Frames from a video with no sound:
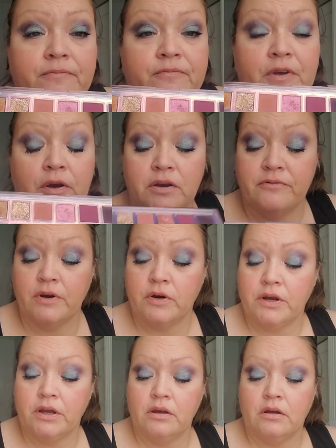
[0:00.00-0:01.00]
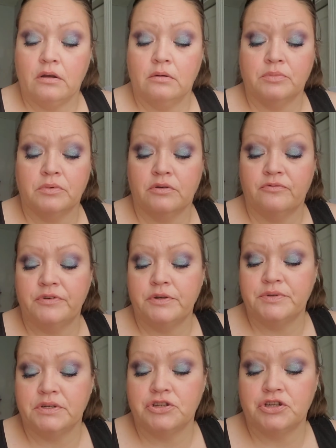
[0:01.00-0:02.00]
very, very um,
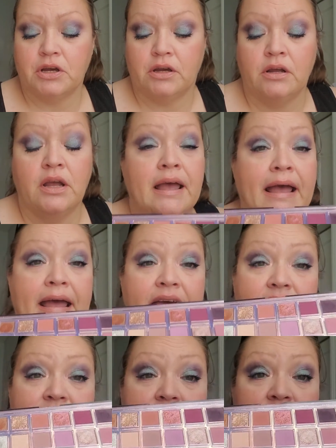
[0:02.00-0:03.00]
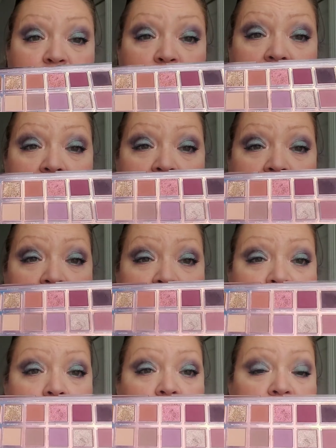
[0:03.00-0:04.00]
confusing shade. And this is what I
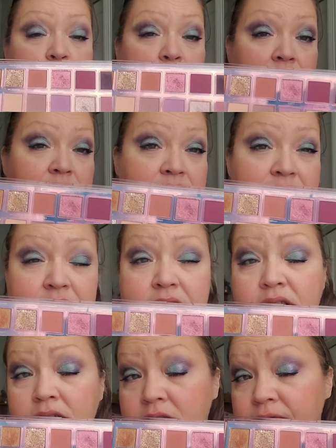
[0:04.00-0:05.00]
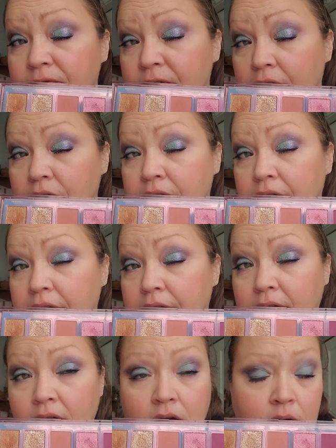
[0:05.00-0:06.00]
have over my lids. It's
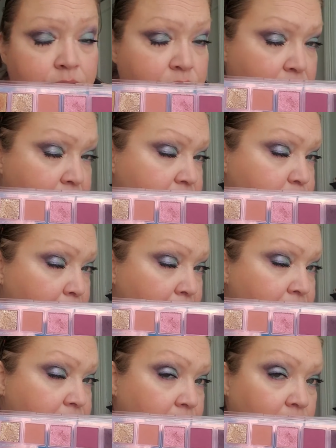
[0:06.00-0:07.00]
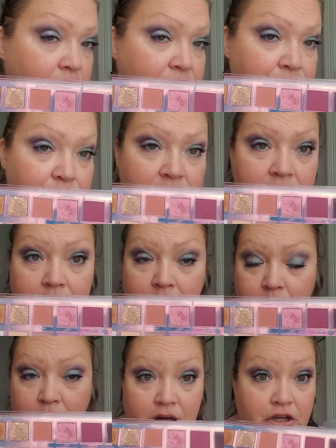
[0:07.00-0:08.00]
very um, transparent and glittery.
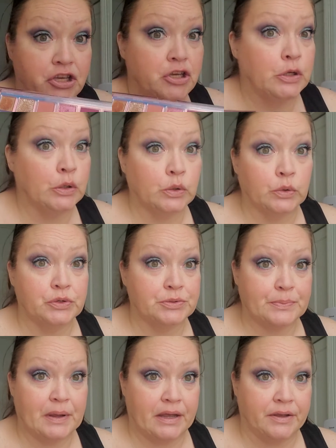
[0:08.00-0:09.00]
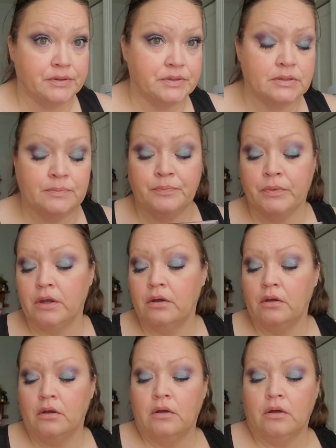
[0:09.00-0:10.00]
It made a huge mess.
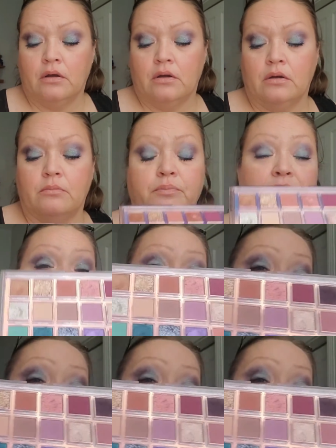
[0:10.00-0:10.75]
Um, but I